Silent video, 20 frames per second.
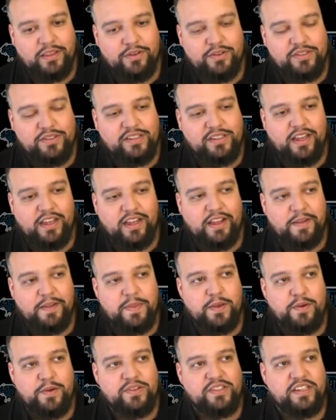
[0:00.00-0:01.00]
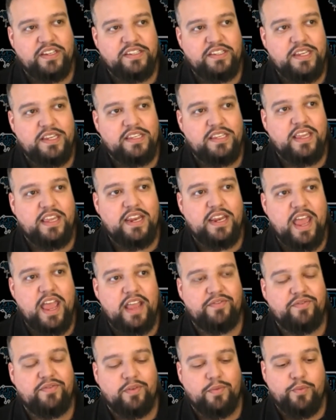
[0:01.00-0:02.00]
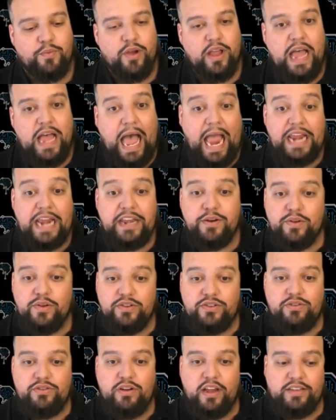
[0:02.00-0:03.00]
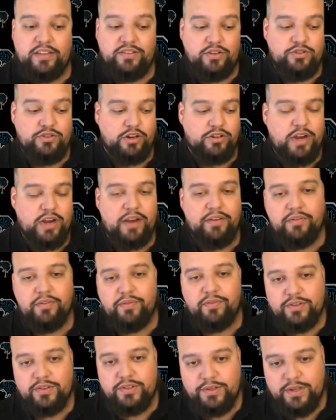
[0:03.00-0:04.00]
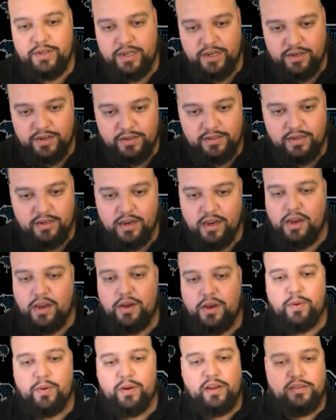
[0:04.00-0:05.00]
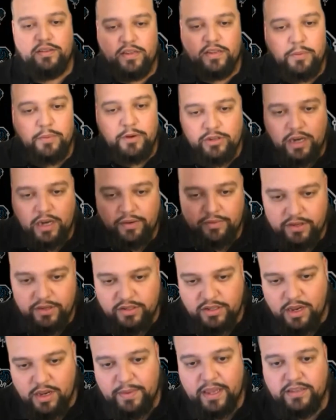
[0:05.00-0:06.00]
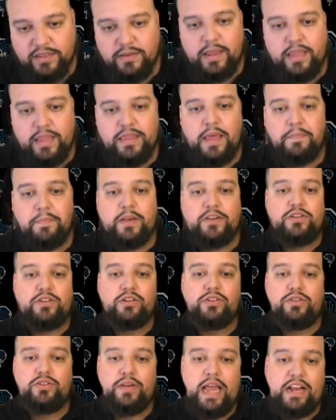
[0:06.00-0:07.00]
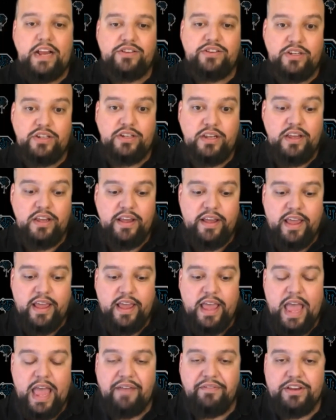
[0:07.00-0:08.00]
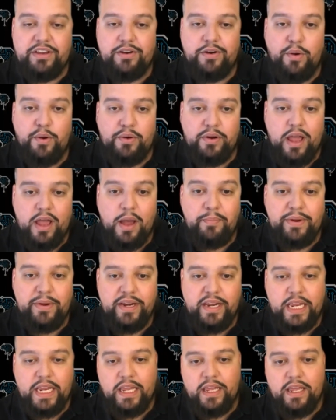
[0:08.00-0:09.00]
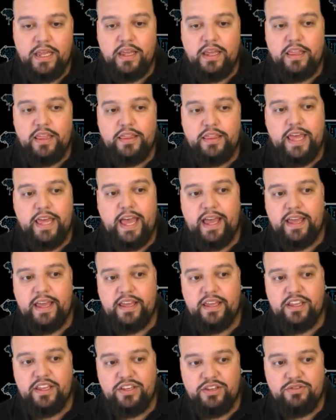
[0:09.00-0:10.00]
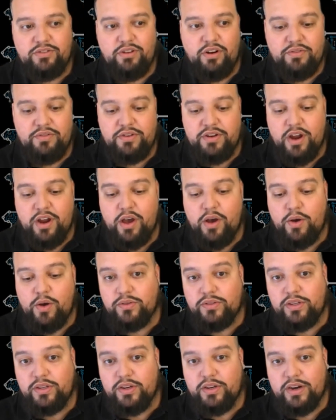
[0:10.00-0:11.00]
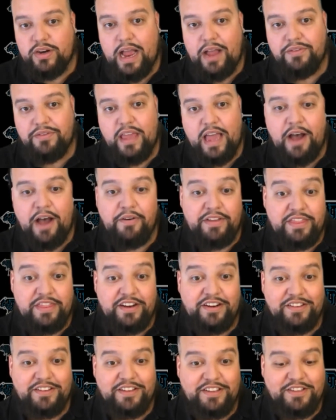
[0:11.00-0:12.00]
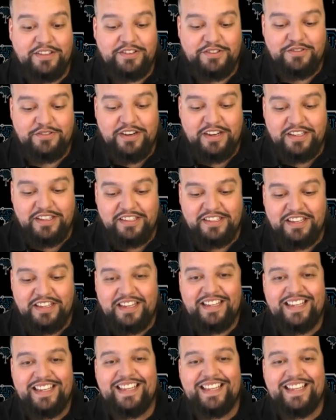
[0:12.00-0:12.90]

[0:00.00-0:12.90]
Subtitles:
There was a disconnect from what I knew as a truck driver for 2 years, working as a company driver. You saw me in that picture, to actually having your own company that you don't know till you're out in the streets.